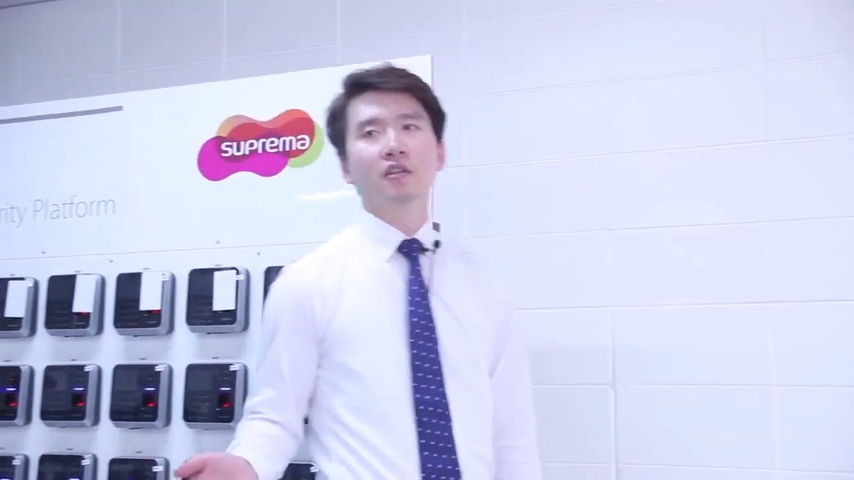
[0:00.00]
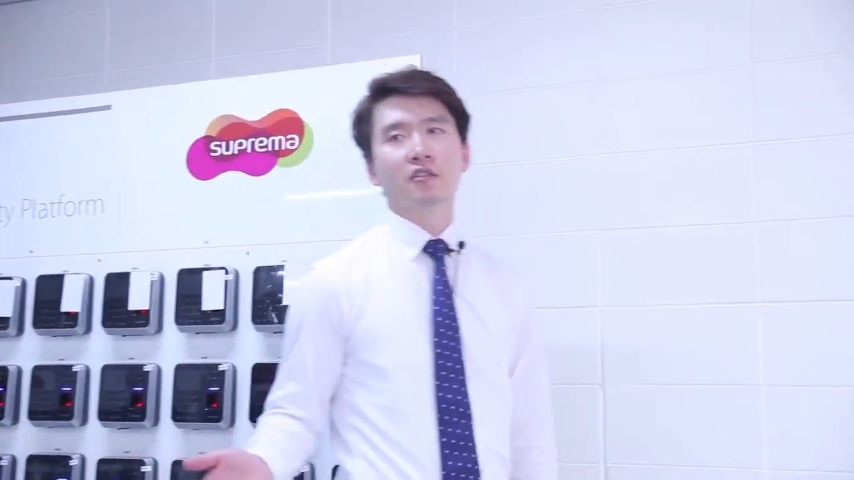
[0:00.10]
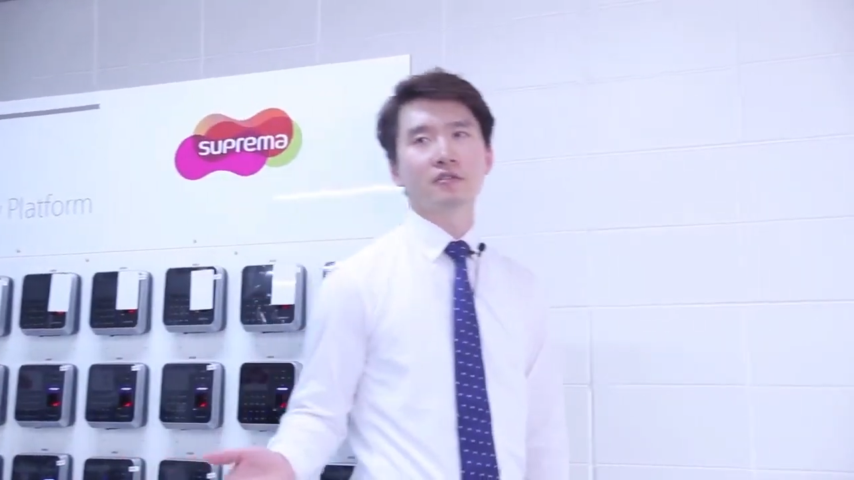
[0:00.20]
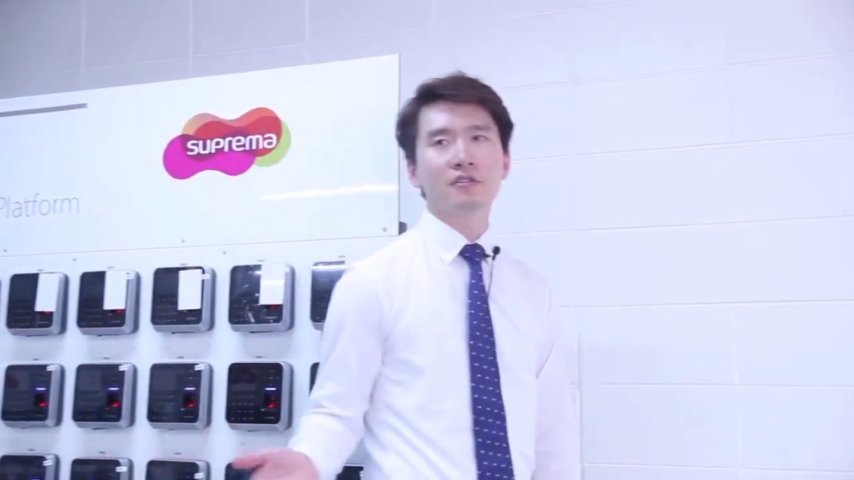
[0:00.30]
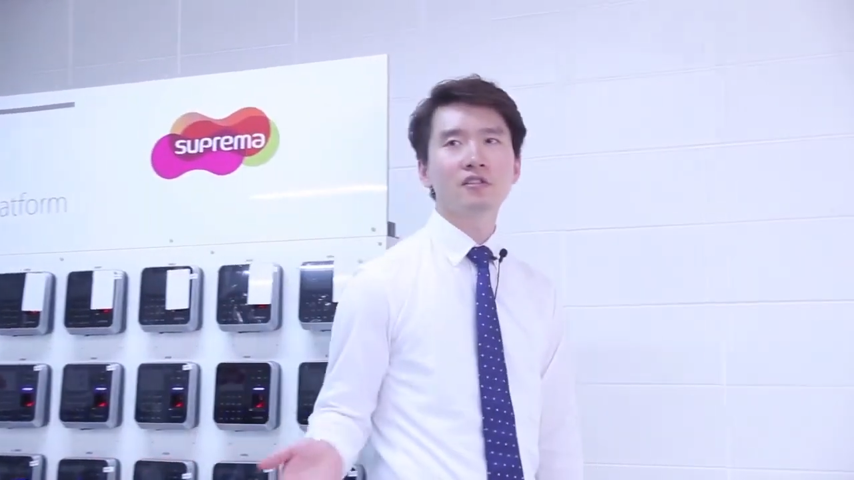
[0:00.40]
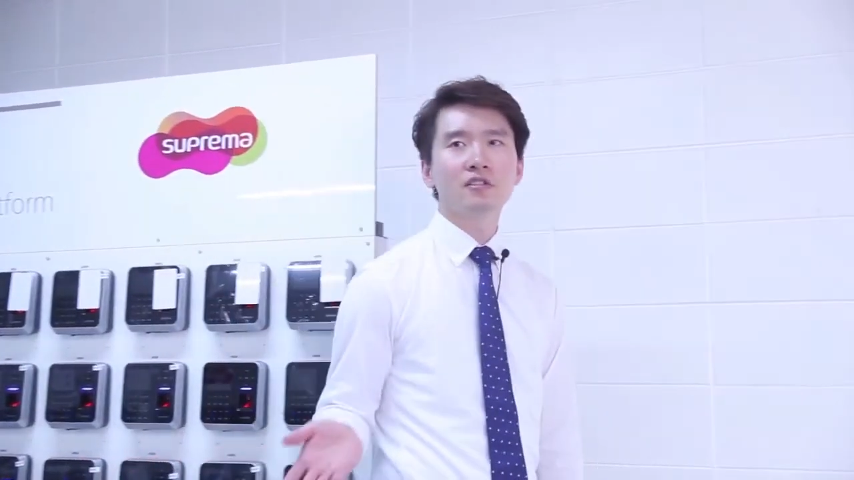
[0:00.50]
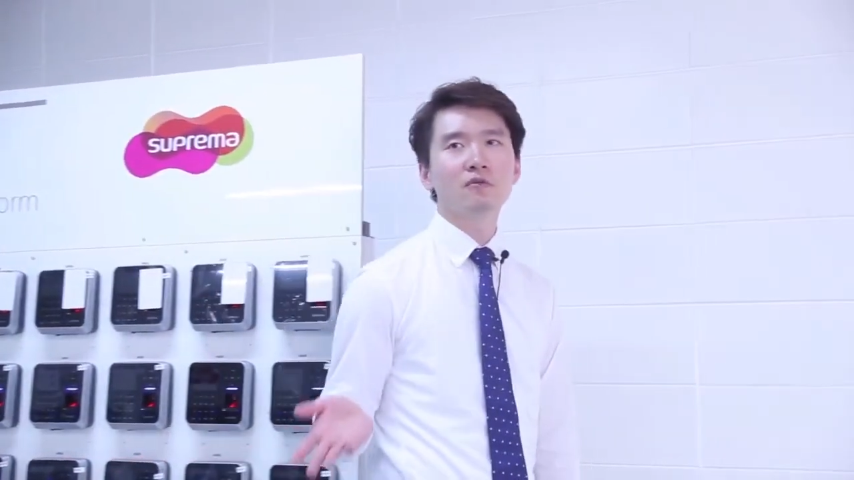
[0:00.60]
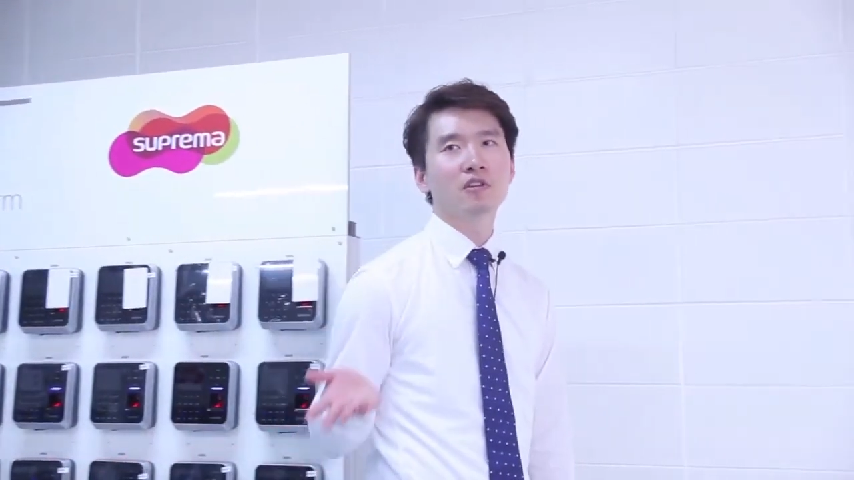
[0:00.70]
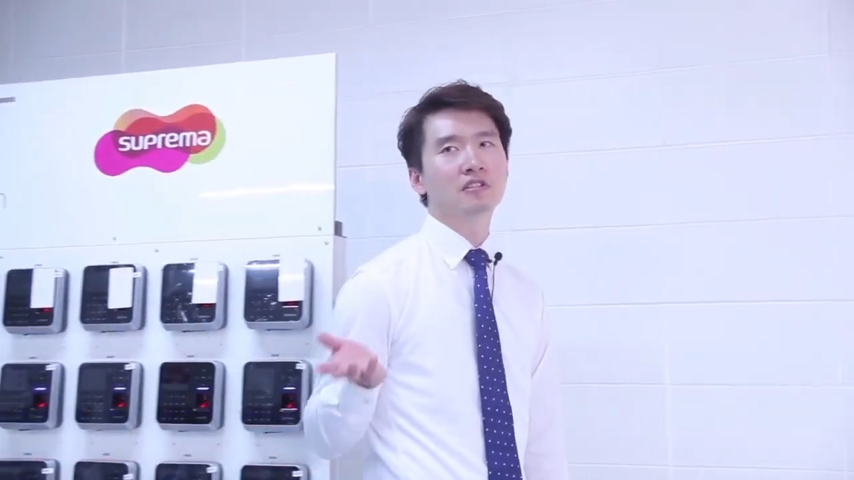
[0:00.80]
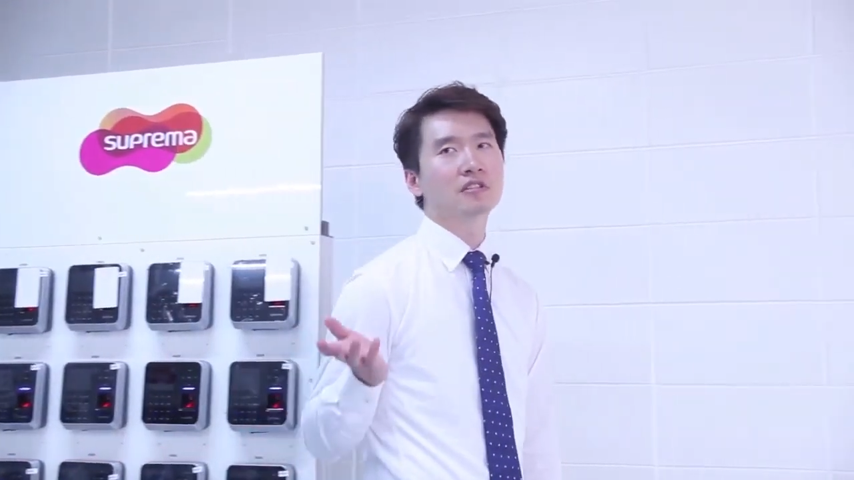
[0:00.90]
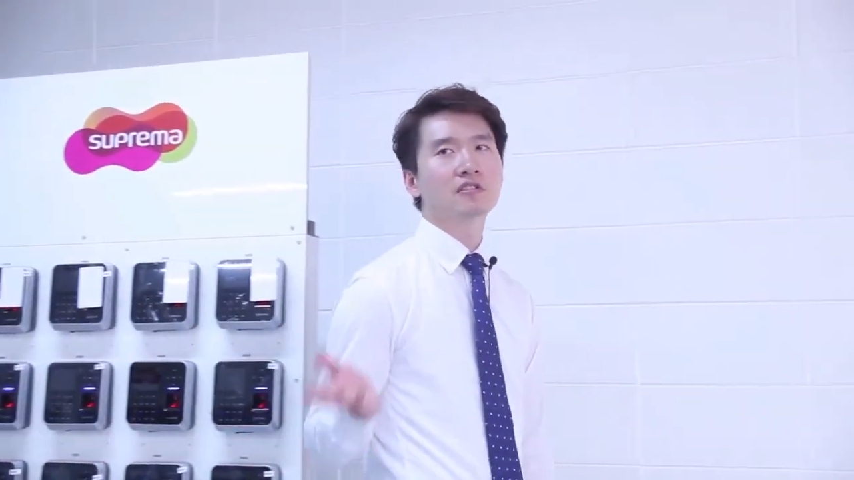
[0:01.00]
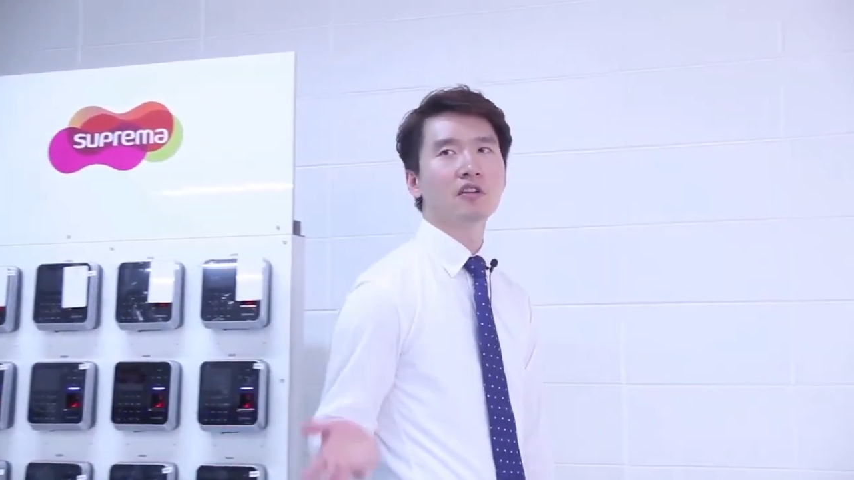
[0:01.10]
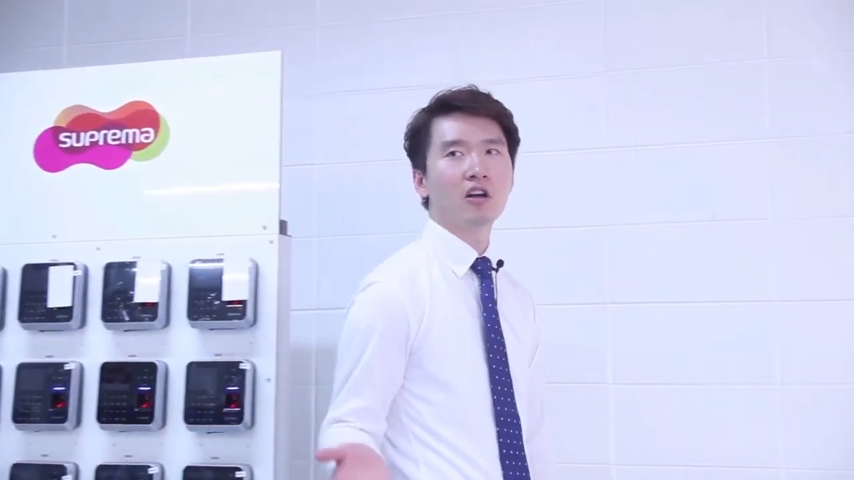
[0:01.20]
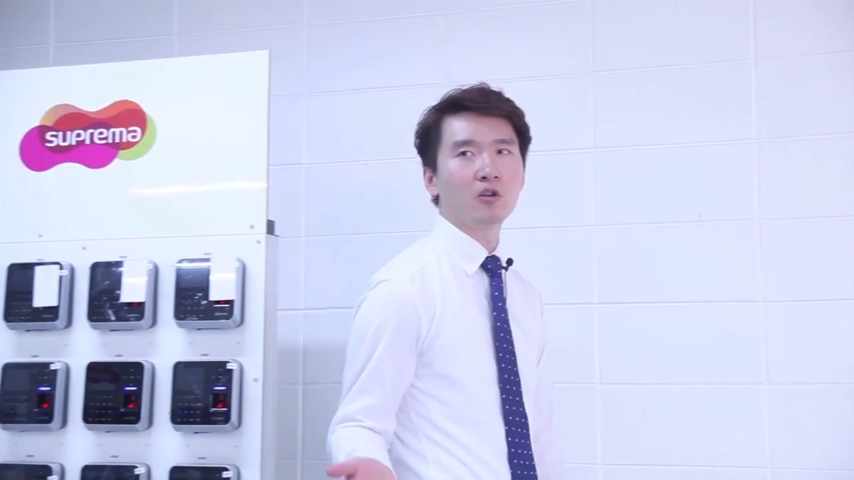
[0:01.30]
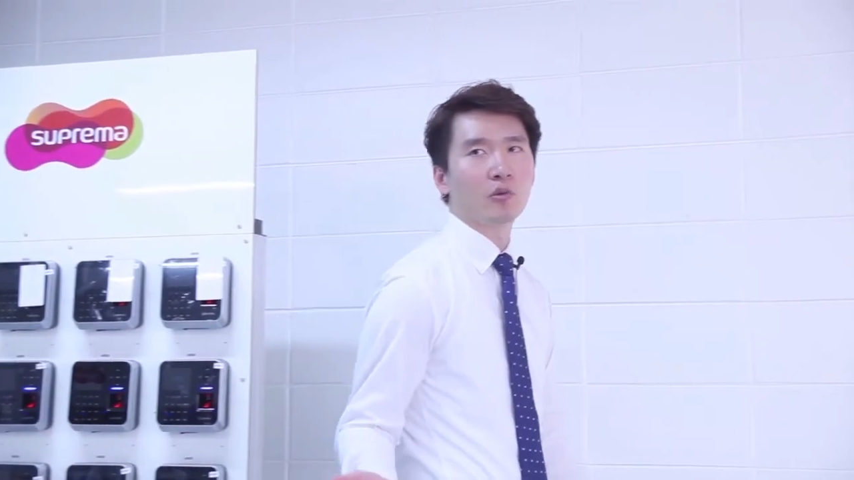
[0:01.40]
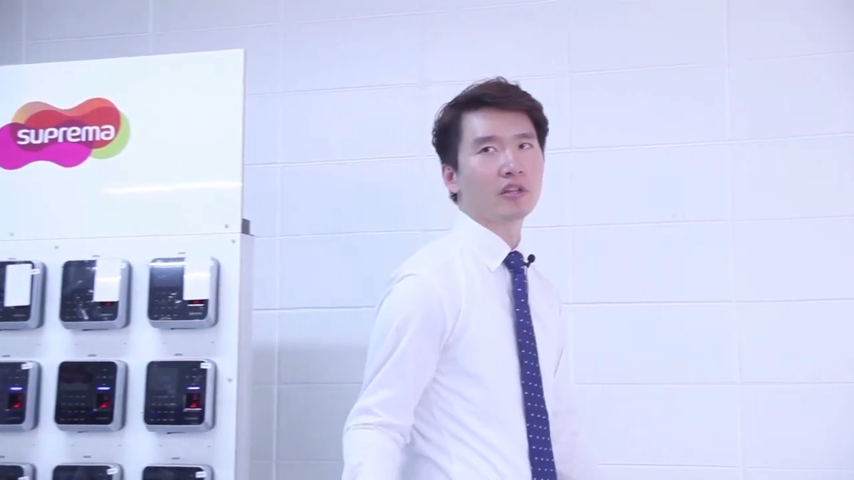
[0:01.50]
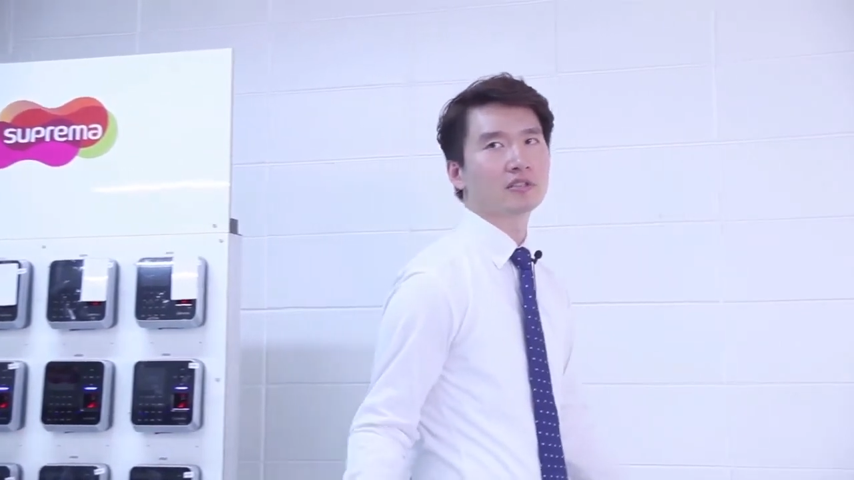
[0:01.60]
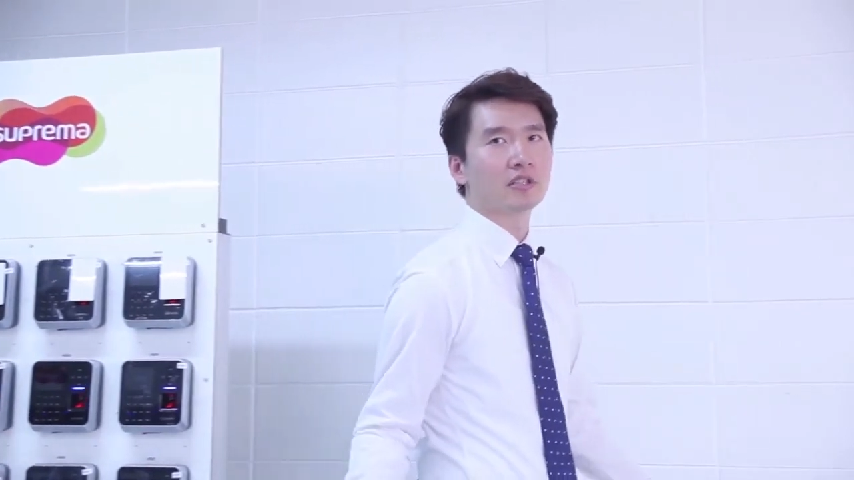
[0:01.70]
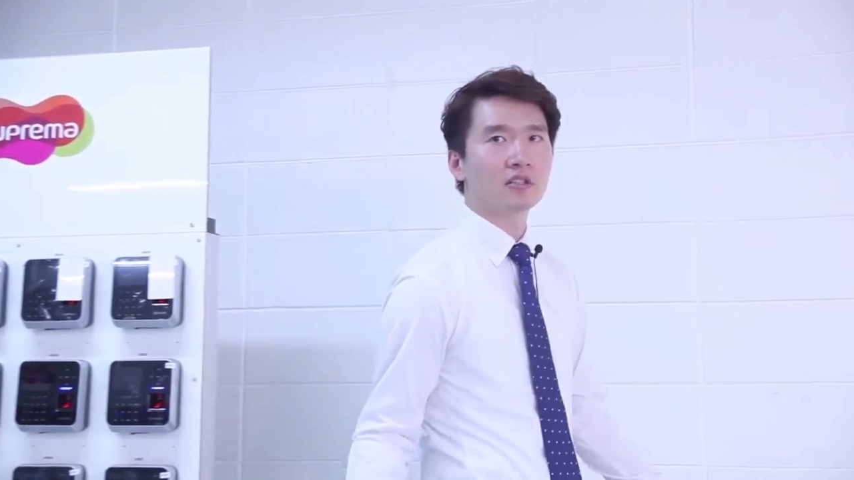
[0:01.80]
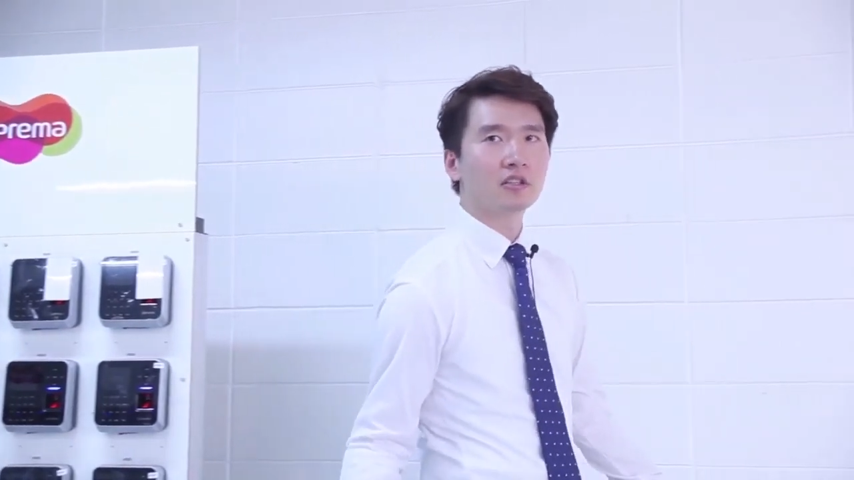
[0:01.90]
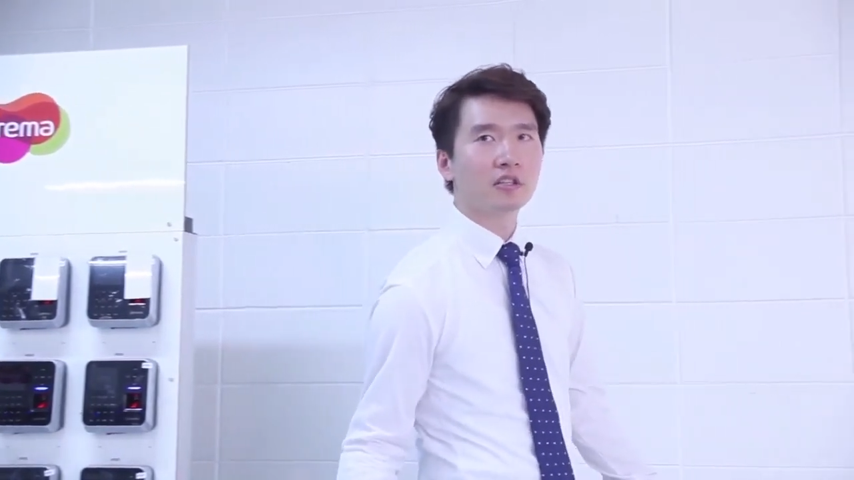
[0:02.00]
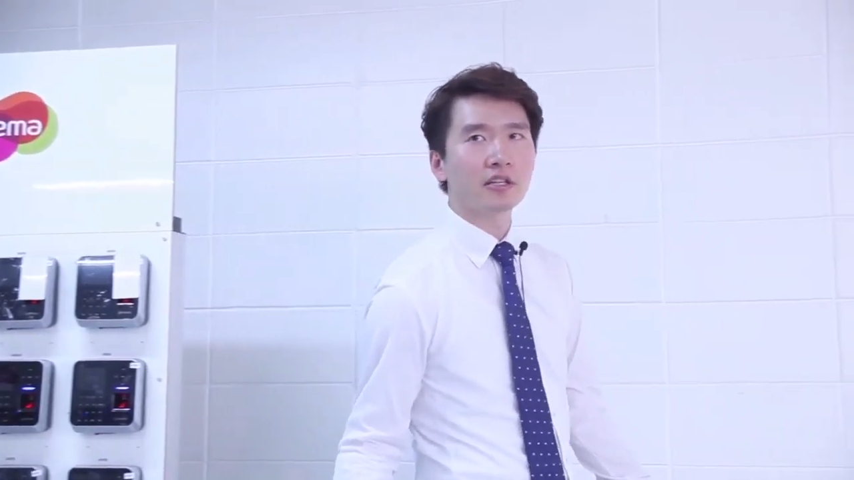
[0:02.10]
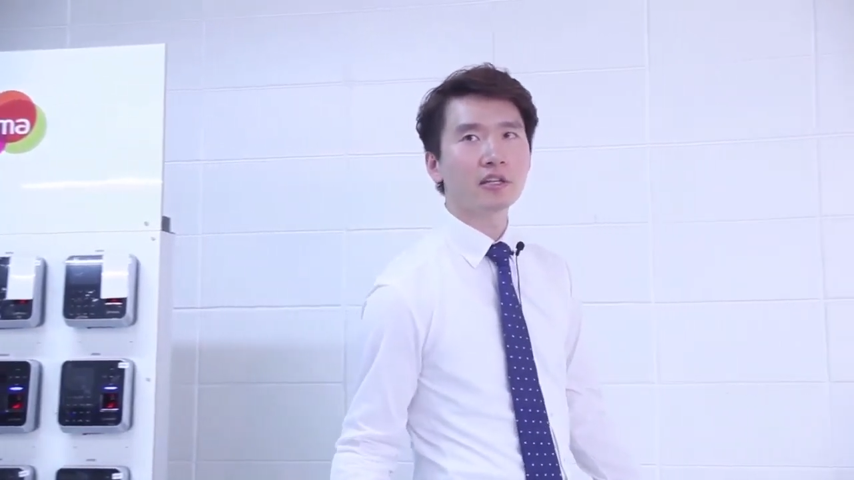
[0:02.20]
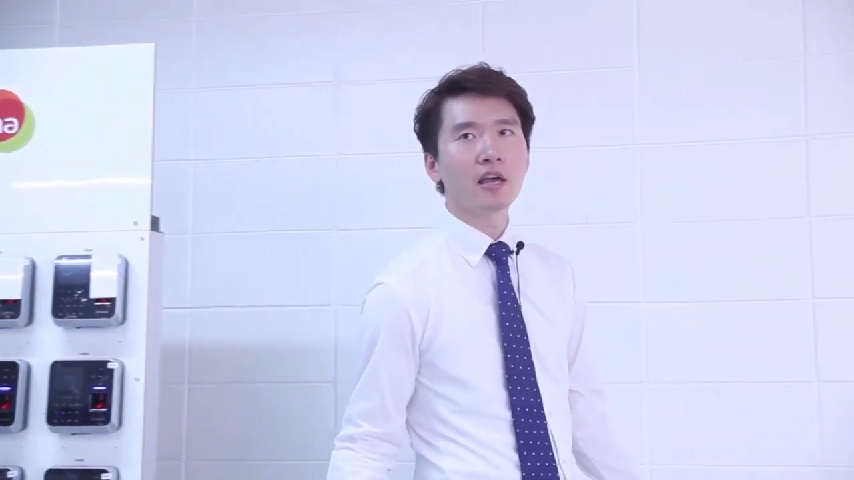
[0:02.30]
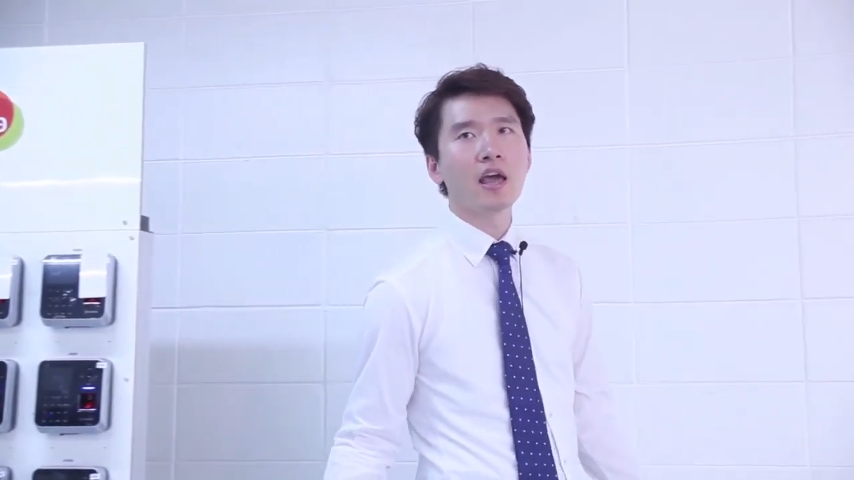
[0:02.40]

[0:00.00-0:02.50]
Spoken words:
The system was installed with a single click